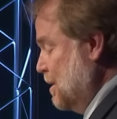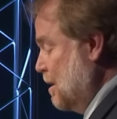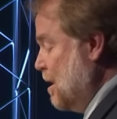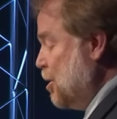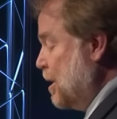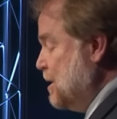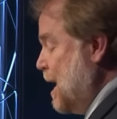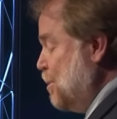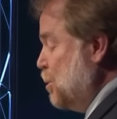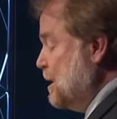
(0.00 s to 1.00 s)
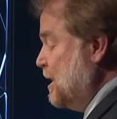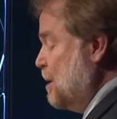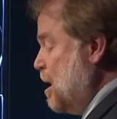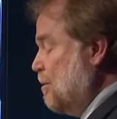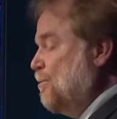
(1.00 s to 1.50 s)
Another example, we see
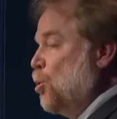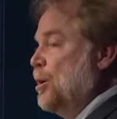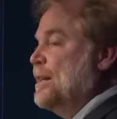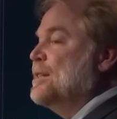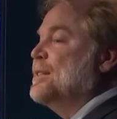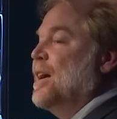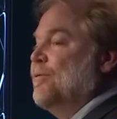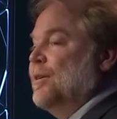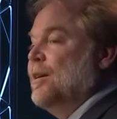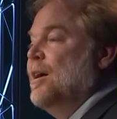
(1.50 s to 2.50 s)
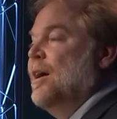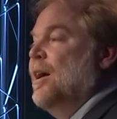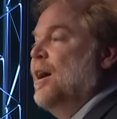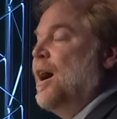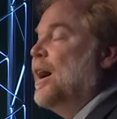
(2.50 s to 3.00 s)
about forty-seven
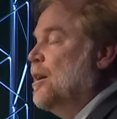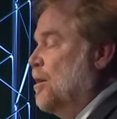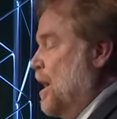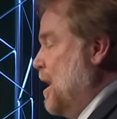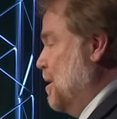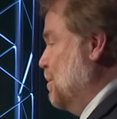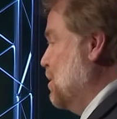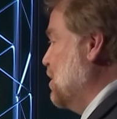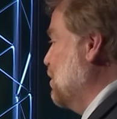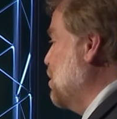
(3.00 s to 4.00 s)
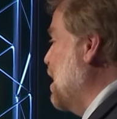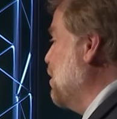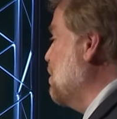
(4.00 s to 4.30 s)
iron atoms for every